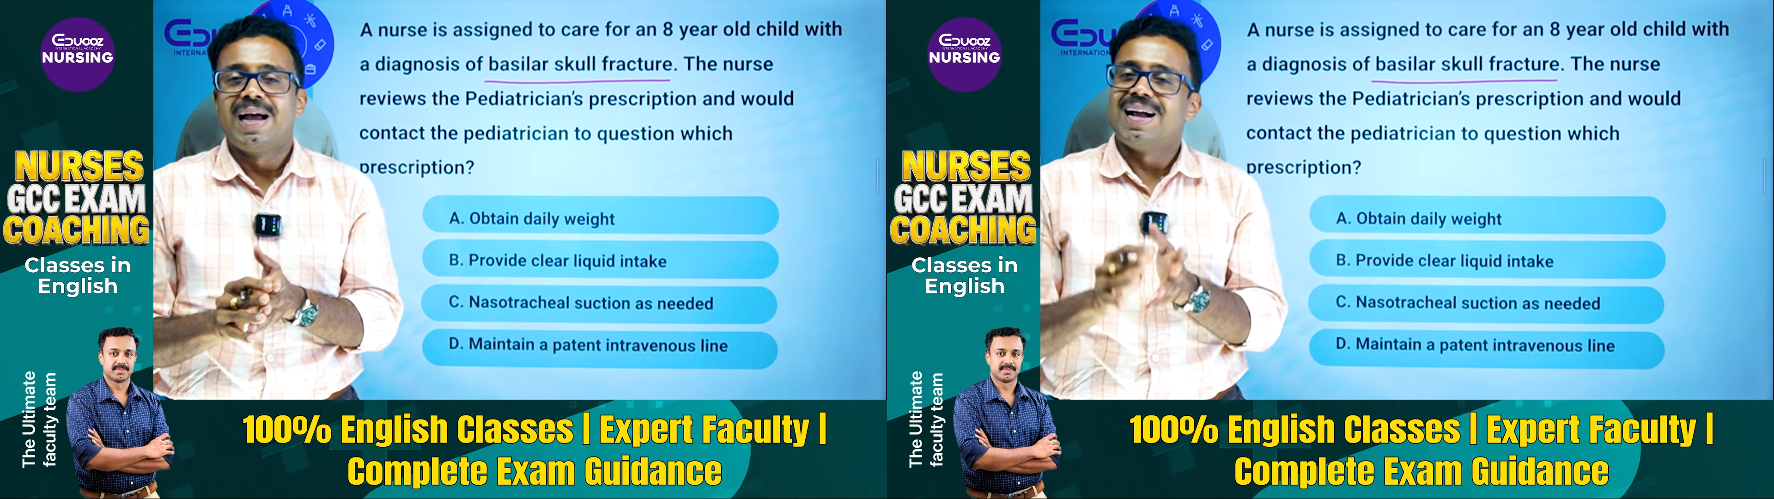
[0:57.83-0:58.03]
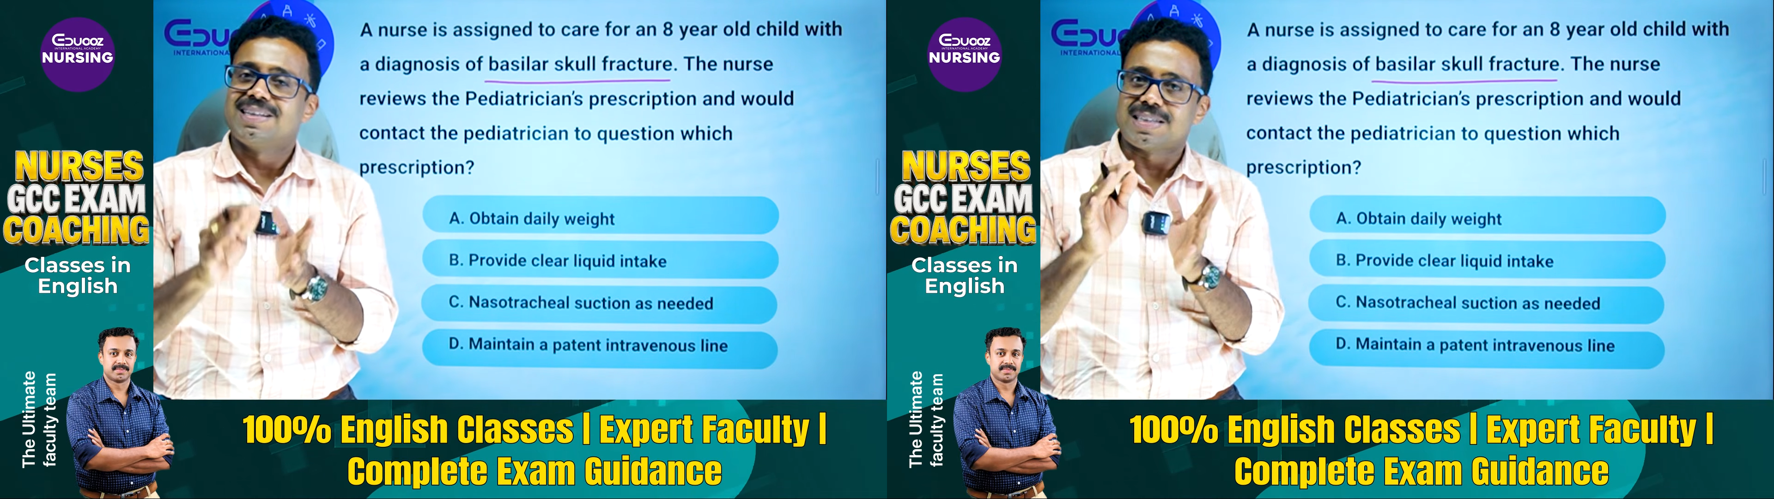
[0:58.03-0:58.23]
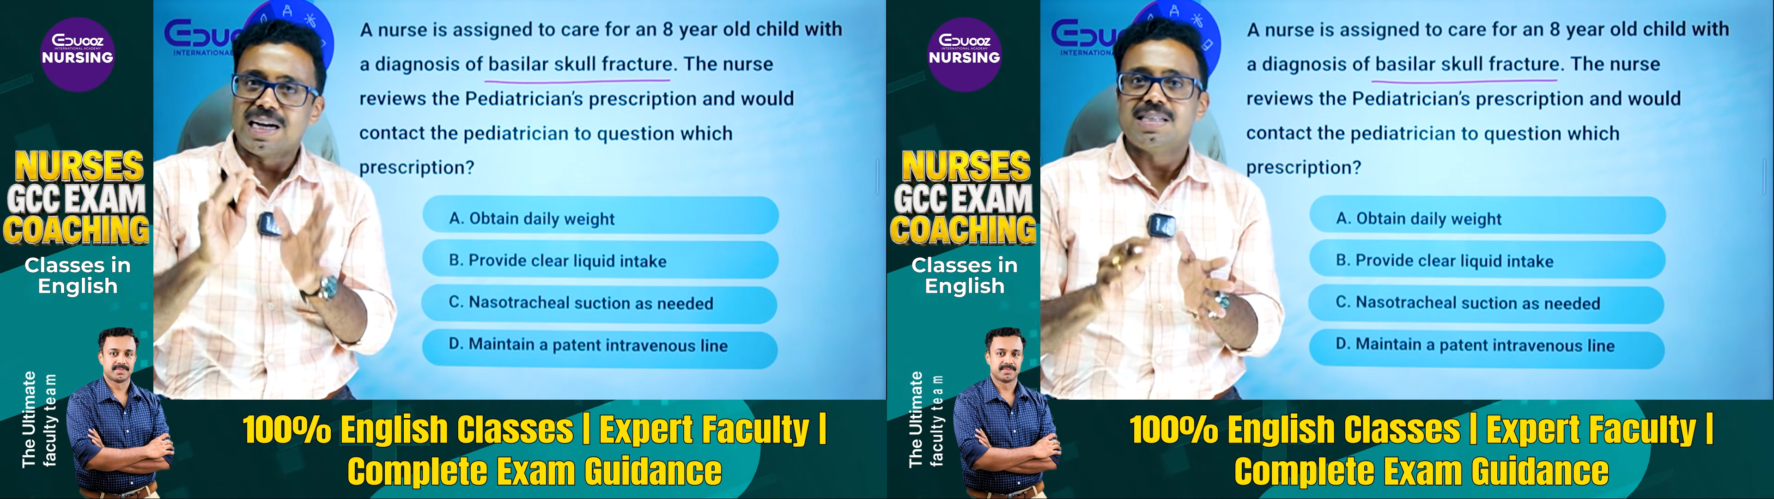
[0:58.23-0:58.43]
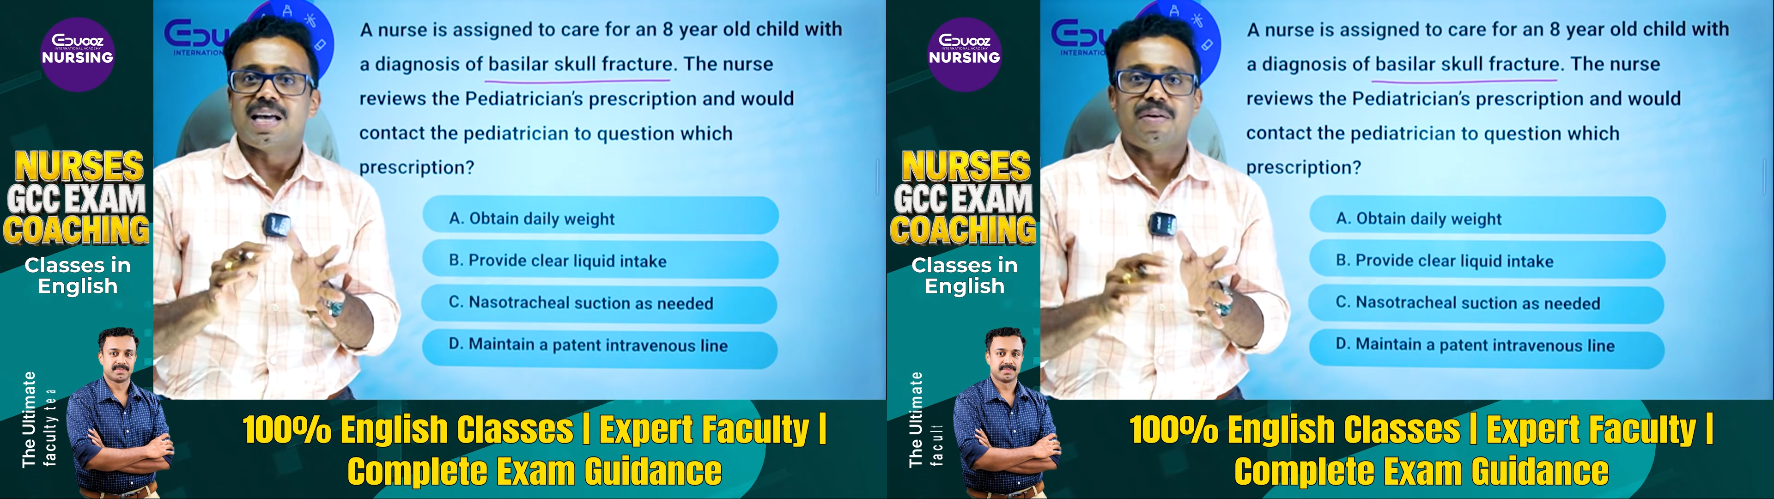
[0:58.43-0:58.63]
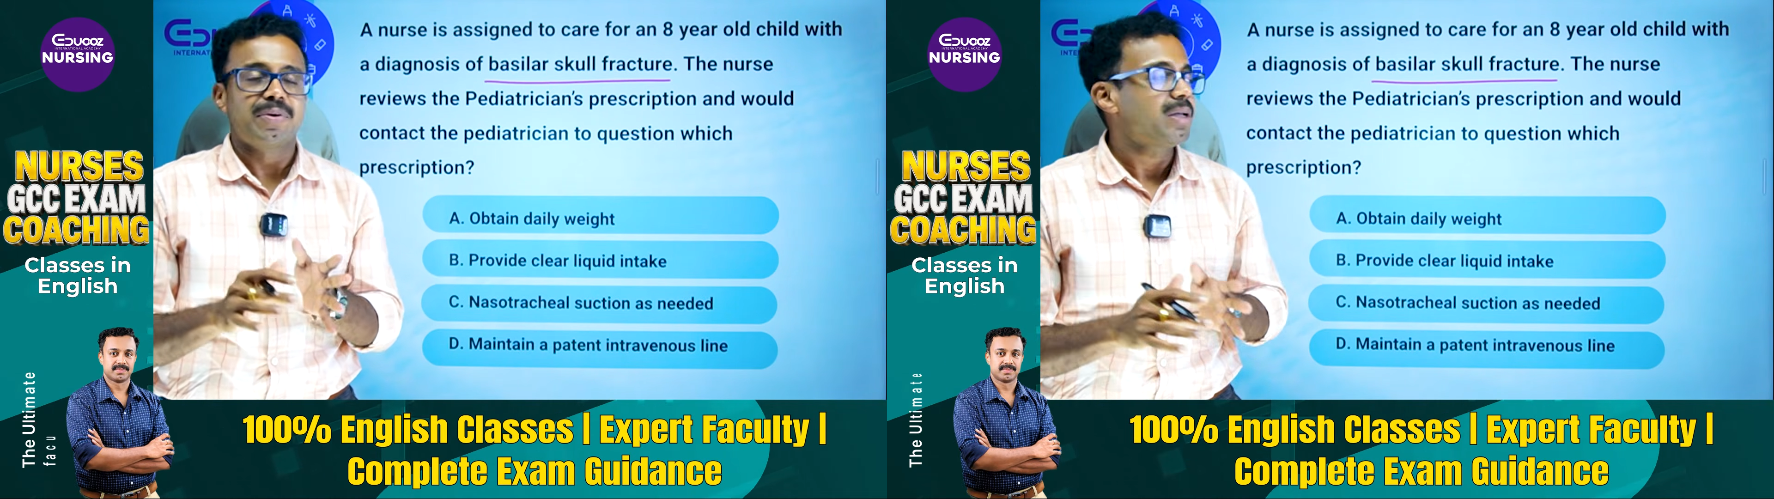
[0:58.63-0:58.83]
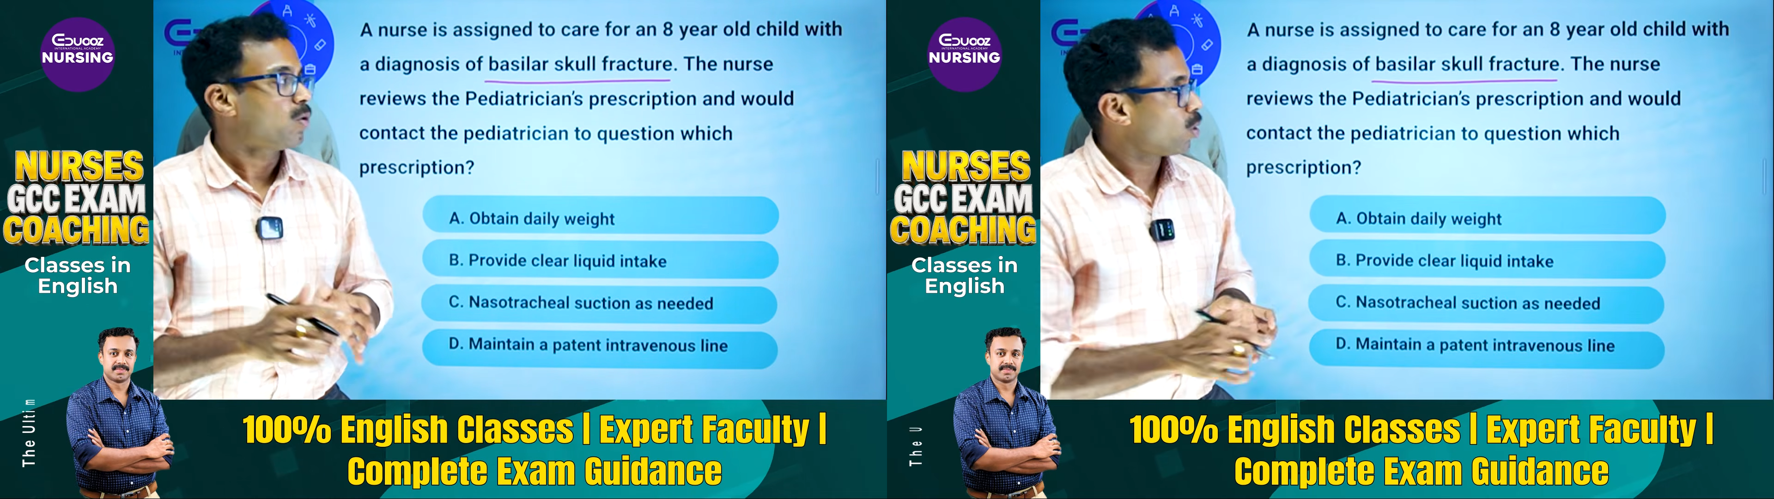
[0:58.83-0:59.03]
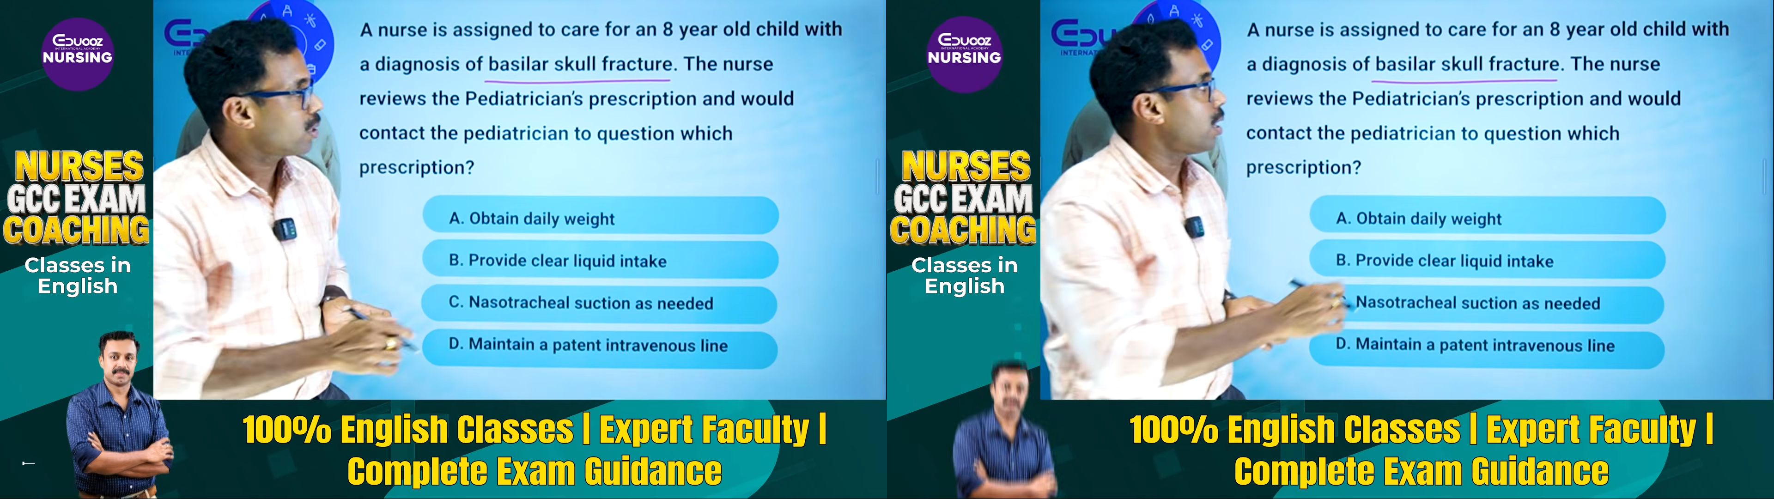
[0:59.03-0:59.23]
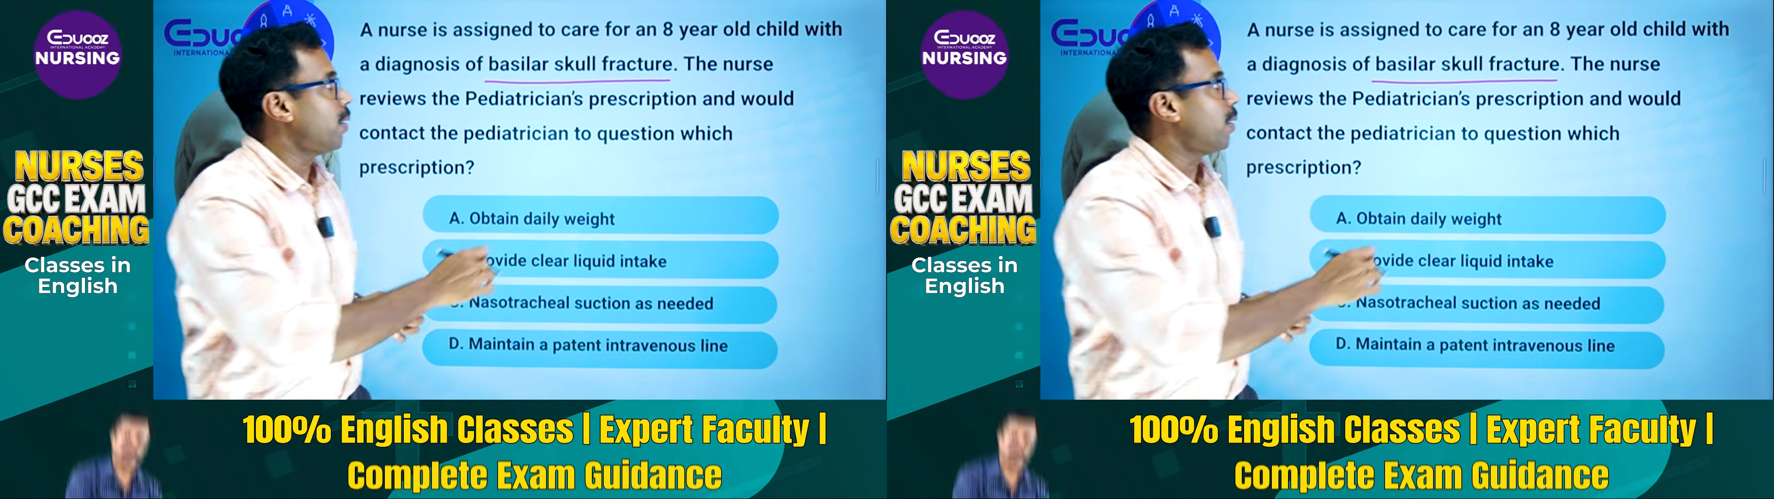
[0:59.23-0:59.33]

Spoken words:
and the child is having what?